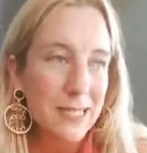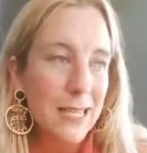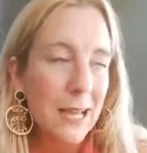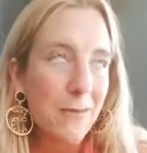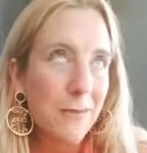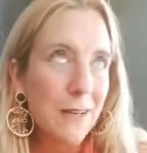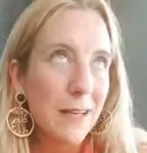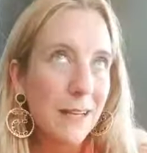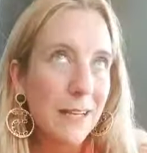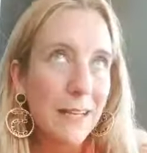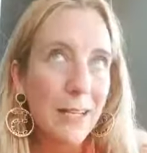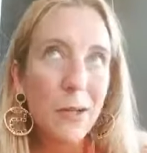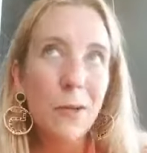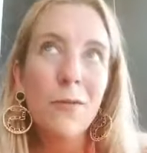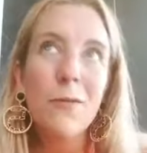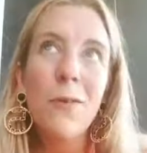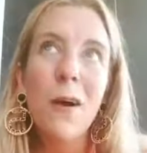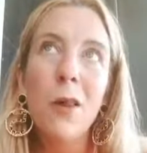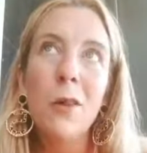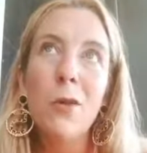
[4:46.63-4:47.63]
definitely who
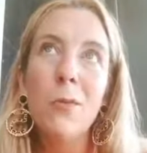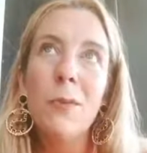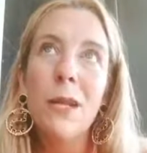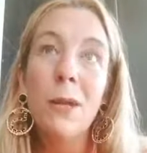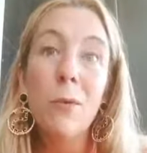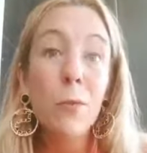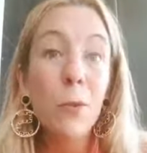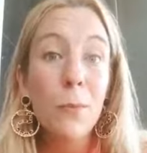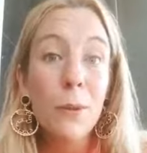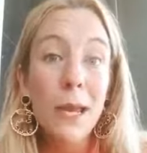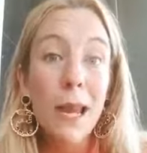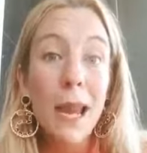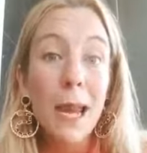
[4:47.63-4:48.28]
follow me will be